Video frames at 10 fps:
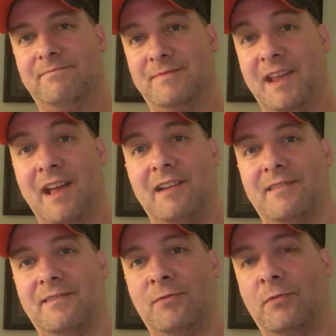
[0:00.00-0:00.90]
Yeah,
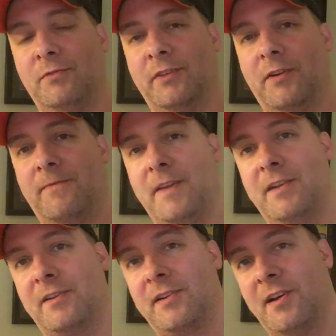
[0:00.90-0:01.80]
cool Darth
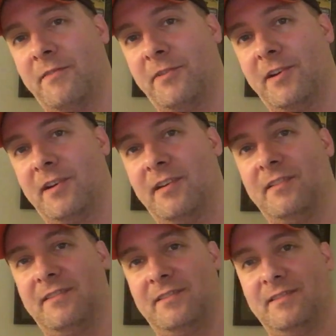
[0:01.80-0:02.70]
Vader cover.
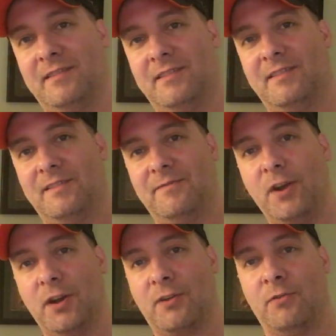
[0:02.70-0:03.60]

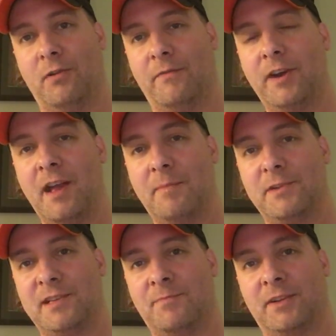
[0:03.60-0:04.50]
Very cool. Very happy
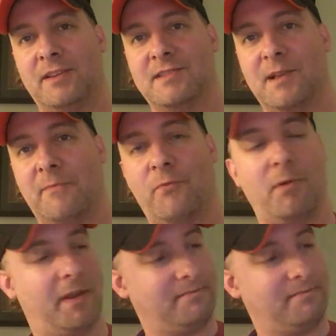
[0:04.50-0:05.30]
she picked these up for me.